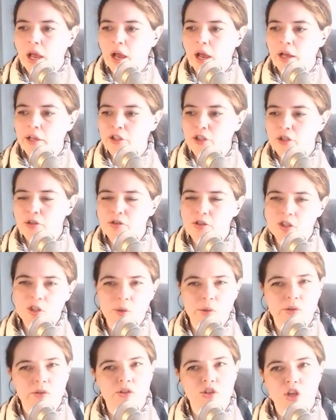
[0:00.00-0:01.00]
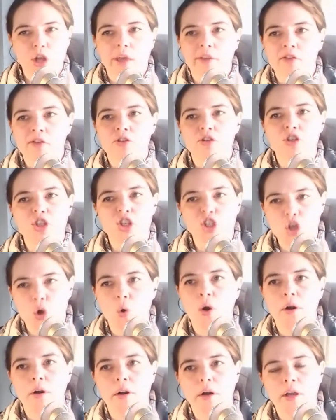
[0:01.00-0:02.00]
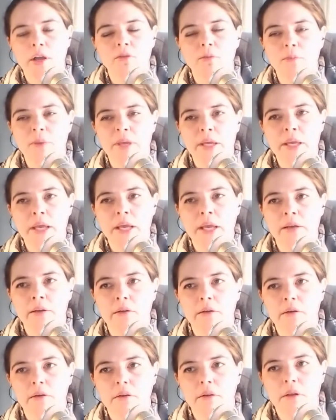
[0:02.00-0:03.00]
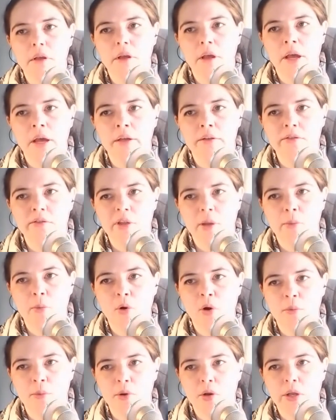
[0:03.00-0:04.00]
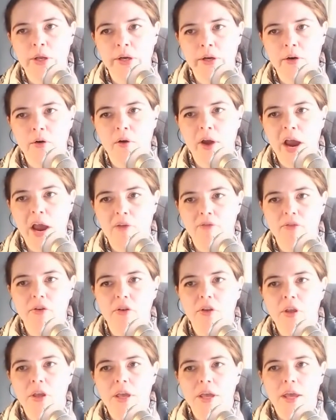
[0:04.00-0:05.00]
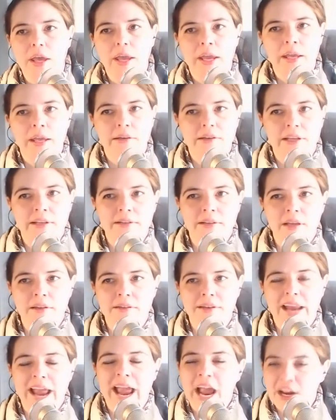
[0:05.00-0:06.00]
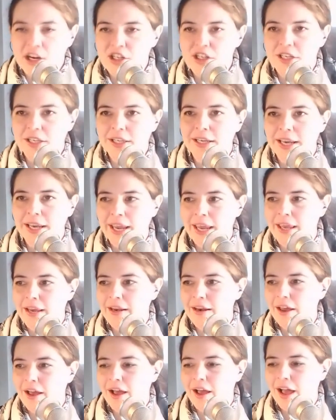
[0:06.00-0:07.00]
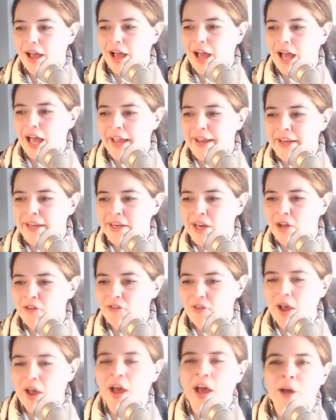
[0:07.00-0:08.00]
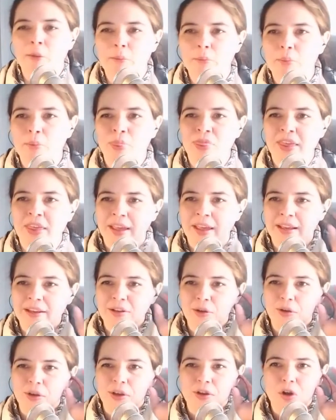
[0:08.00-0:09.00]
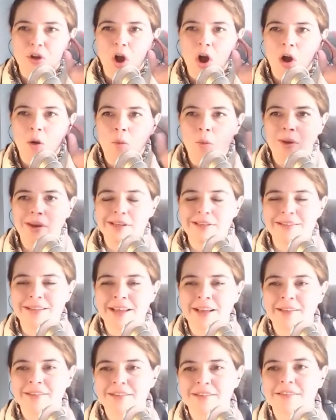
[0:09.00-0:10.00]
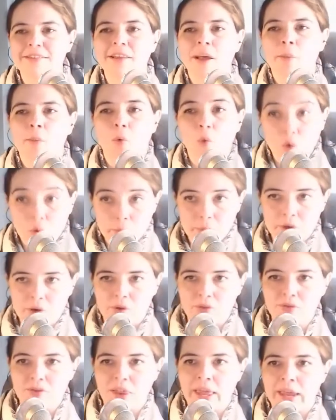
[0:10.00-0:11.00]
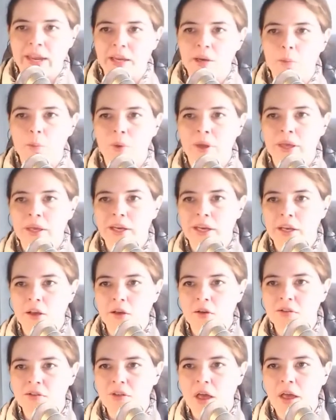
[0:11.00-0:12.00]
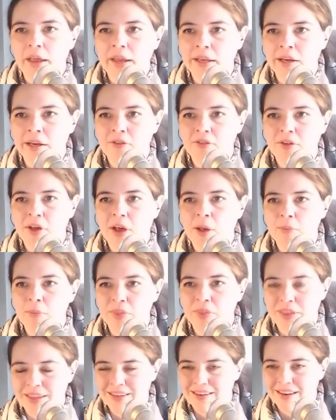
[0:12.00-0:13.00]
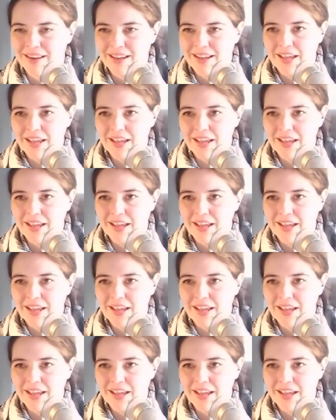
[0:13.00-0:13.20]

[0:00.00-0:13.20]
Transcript: a U-2 is just short of being a suborbital aircraft. It doesn't actually get high enough up that you can call what it does a suborbital flight, but it goes high enough up that